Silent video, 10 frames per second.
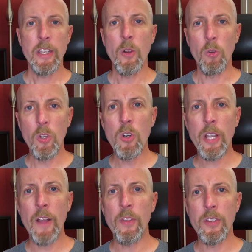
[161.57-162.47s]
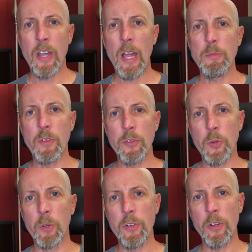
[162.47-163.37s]
Look at the types of
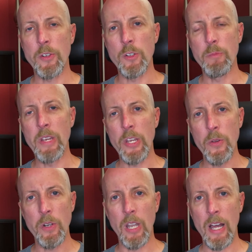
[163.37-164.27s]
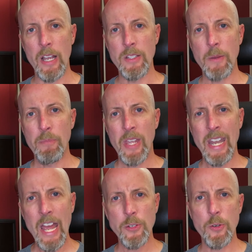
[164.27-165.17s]
story structures being utilized
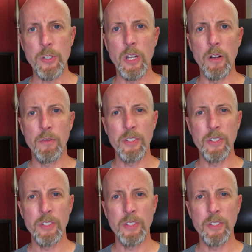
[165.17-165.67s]
and ask yourself,